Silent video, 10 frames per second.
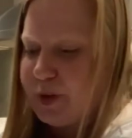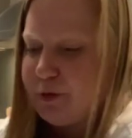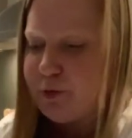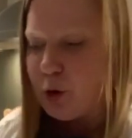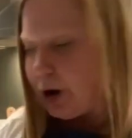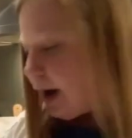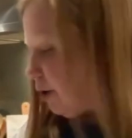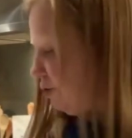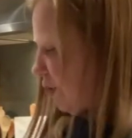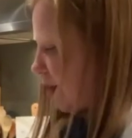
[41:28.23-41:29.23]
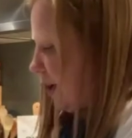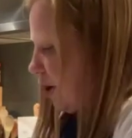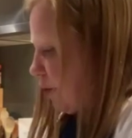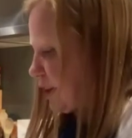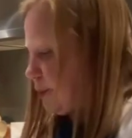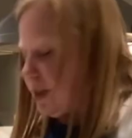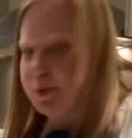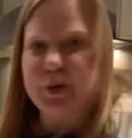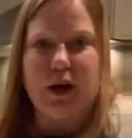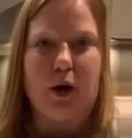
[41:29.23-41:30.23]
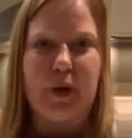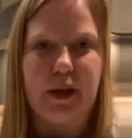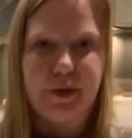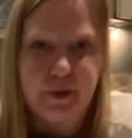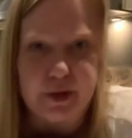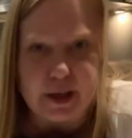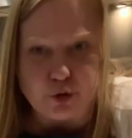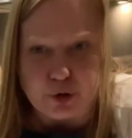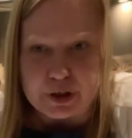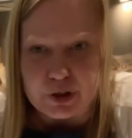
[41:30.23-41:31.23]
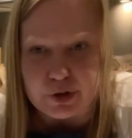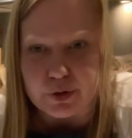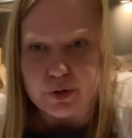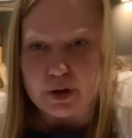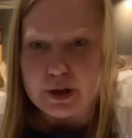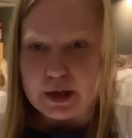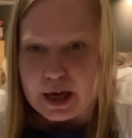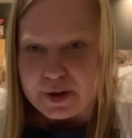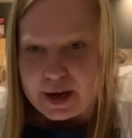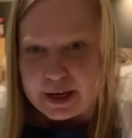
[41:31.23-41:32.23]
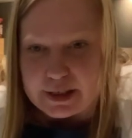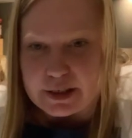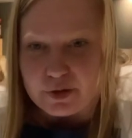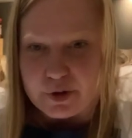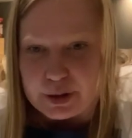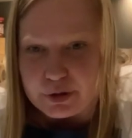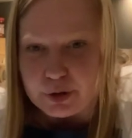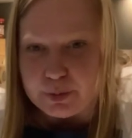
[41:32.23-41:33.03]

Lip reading: 4-hour, 5-hour recipes, but I mean, they're traditional and they are still very good.